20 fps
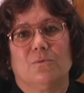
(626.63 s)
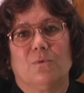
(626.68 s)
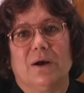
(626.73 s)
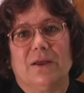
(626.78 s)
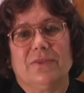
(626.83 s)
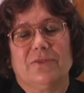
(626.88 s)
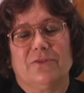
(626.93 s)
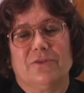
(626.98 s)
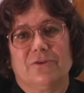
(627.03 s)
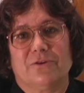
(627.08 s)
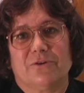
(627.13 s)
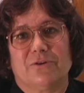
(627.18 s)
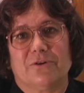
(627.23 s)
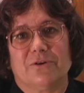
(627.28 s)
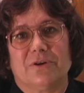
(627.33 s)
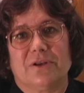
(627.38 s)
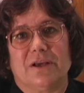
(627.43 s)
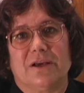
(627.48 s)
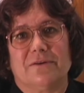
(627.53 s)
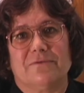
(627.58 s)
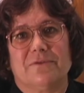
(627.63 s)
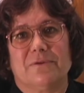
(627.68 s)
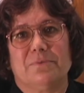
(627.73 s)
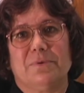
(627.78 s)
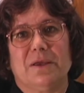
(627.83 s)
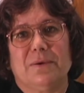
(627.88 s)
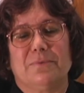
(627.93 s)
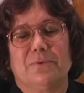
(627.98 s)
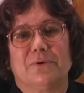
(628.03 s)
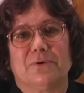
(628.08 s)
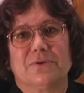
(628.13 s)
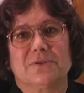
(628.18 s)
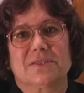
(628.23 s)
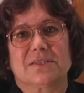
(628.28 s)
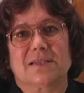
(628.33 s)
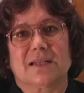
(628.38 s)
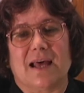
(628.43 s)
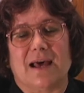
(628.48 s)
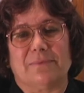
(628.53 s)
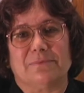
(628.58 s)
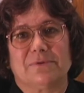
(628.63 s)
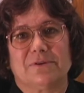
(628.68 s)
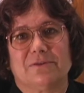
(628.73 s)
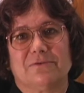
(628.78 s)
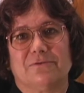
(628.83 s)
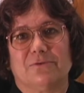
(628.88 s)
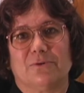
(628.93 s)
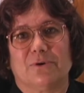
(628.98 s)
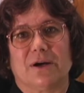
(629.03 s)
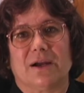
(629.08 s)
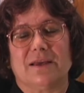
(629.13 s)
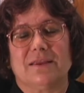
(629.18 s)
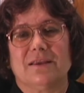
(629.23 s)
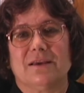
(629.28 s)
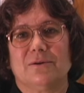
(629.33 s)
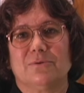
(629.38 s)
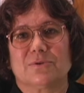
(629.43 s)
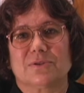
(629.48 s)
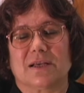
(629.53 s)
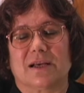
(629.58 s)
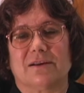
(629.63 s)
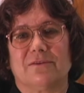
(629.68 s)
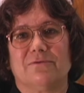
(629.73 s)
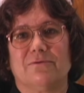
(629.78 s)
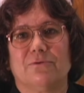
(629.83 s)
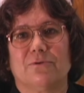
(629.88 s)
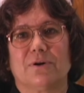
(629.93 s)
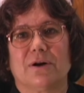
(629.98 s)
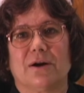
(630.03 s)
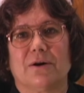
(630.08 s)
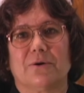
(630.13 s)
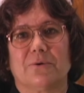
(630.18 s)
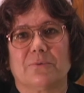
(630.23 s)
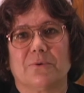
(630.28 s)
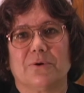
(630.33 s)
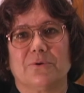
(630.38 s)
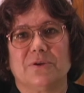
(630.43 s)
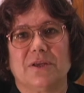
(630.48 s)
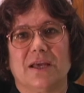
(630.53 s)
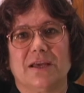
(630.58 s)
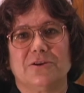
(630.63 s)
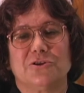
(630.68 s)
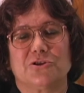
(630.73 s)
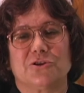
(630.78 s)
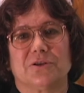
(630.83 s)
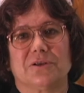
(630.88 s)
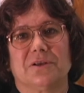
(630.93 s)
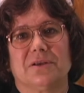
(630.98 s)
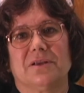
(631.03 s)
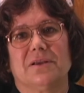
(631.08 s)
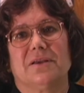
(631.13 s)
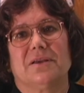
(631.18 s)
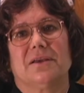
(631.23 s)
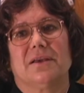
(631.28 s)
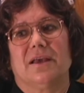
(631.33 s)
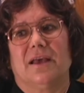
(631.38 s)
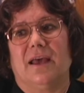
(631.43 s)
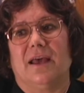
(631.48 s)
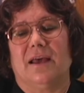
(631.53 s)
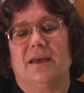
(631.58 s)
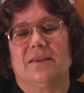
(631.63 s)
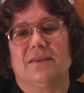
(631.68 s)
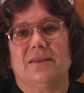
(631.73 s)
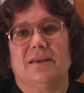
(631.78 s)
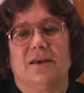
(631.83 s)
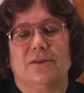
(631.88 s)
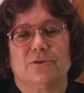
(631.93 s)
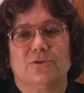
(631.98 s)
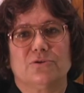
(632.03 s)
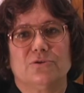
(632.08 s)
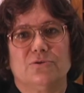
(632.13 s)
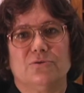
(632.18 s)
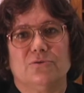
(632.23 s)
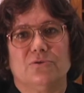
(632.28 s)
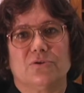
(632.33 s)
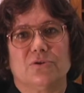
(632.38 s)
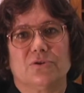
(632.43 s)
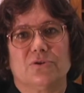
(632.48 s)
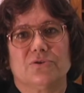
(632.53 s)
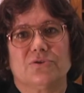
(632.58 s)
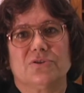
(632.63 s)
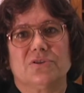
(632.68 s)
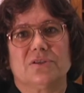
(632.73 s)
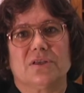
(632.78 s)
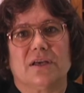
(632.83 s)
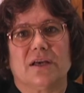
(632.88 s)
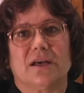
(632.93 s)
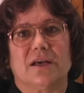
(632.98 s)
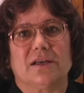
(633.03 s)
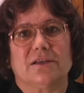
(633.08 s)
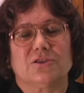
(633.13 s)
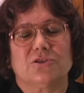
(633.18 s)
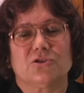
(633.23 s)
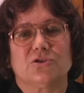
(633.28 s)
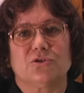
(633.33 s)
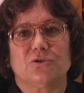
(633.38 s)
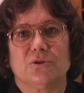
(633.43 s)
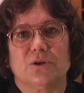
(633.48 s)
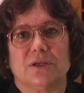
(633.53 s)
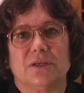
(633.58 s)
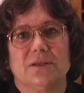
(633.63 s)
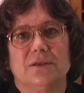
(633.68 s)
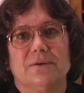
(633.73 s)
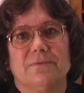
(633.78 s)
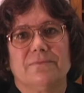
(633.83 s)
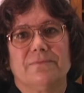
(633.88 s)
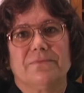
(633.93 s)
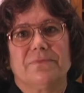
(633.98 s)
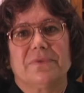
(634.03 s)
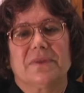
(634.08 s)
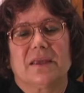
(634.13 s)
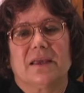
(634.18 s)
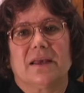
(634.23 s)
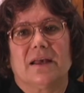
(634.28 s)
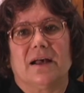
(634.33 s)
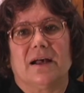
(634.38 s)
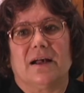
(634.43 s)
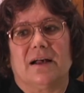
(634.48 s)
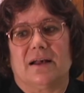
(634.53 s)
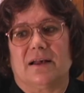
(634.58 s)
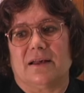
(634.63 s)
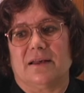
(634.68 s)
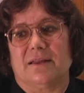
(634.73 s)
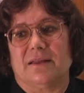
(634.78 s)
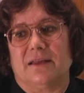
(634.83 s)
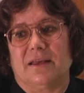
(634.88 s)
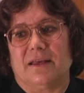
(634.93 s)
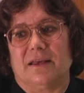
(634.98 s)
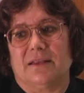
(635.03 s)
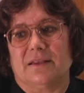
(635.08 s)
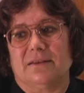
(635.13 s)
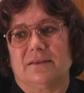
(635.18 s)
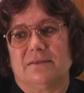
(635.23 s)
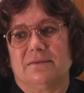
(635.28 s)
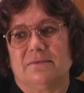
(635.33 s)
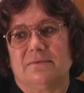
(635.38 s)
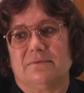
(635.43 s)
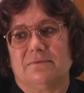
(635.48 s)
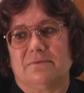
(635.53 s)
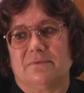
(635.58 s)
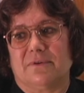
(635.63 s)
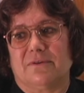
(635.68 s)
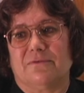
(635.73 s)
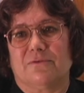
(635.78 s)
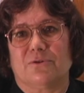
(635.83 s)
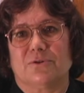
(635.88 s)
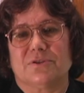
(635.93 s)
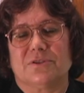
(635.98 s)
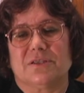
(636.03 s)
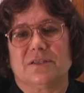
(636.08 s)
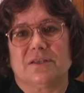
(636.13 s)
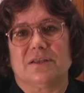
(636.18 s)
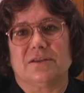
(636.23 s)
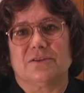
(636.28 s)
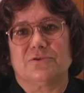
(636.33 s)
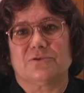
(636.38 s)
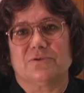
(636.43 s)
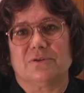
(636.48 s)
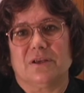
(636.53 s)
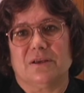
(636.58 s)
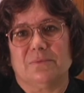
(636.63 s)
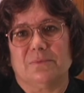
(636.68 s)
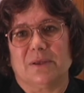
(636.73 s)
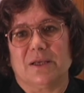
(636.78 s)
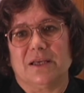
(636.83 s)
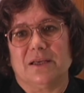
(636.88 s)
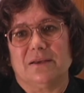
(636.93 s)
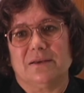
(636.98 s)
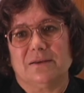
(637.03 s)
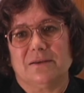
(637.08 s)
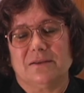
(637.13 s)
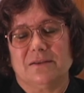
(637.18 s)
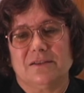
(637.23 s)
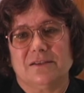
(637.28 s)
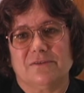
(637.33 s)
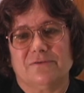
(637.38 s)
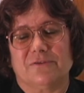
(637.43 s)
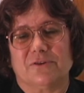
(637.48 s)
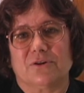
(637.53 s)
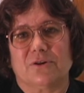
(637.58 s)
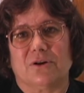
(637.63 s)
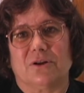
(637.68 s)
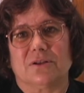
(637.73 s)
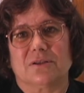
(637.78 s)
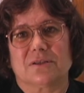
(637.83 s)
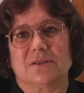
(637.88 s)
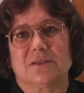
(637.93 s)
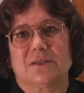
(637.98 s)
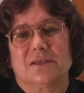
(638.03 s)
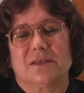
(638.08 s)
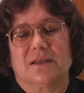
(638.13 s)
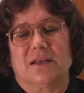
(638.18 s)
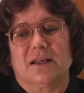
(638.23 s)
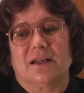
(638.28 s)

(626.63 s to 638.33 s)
1/3 of the people slept for, I think it was like a 4-hour rotation, and the other 2/3 stood. And of course, an extremely difficult